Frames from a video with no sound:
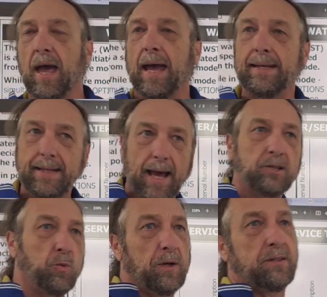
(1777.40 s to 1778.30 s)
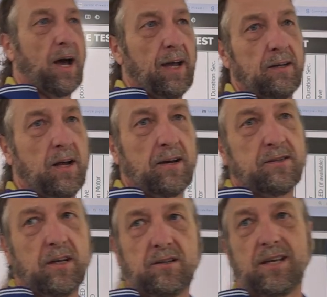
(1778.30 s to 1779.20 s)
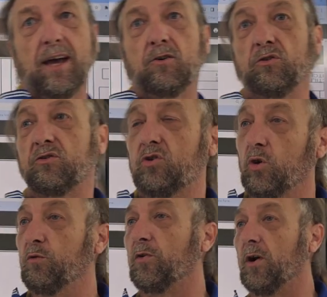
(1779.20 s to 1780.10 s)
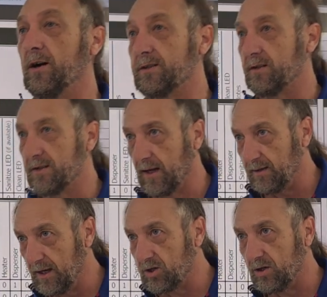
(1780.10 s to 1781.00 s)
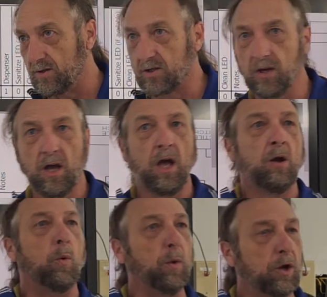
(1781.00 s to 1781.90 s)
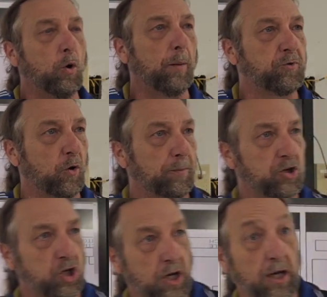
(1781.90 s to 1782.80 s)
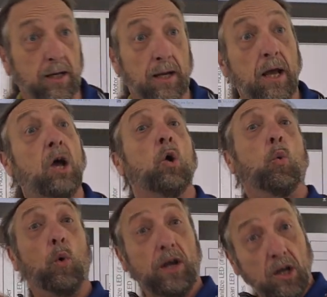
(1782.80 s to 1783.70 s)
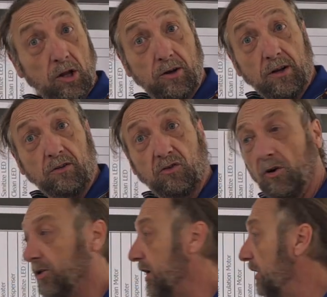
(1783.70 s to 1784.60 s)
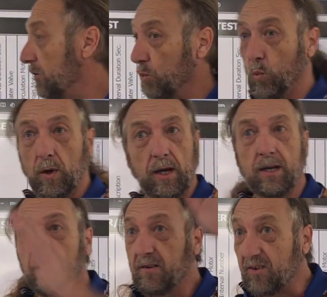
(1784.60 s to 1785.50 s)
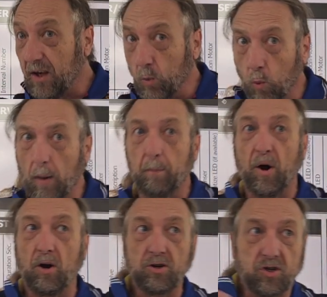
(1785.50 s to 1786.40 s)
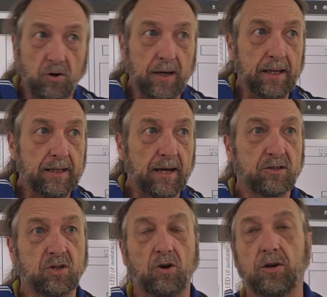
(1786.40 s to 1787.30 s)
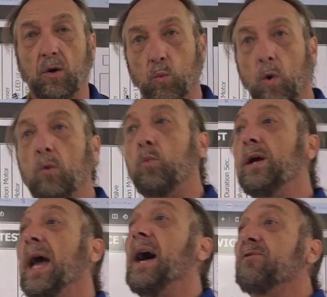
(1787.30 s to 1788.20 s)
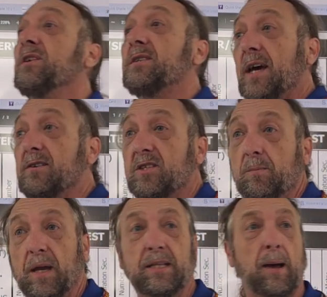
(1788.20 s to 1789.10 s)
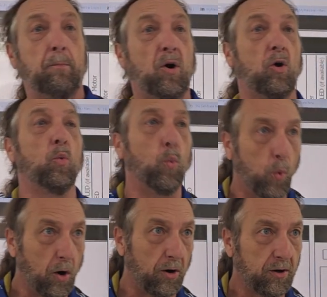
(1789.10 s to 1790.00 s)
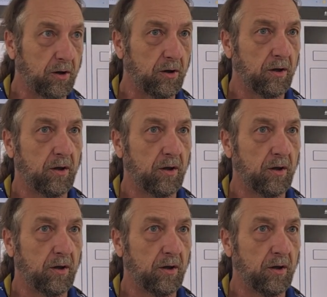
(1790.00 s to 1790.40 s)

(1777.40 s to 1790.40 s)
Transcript: And that's what diagnostic cycles do for us as technicians. When we go up to a machine, we can look at a circuit, we can see what parts are in that circuit, what we have to test to make that part work,